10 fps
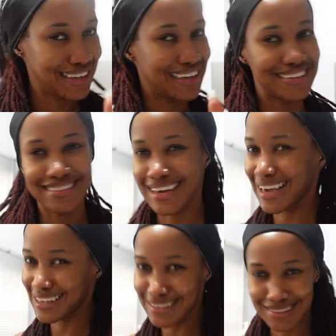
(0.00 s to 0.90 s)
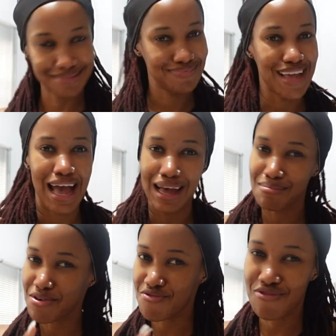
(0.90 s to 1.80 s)
is the guest I'm
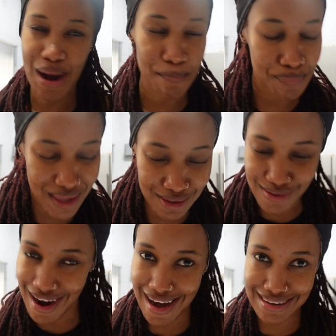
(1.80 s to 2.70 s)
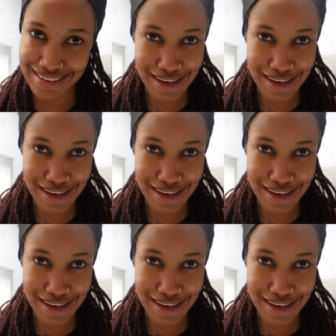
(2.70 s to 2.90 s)
a rep you guys,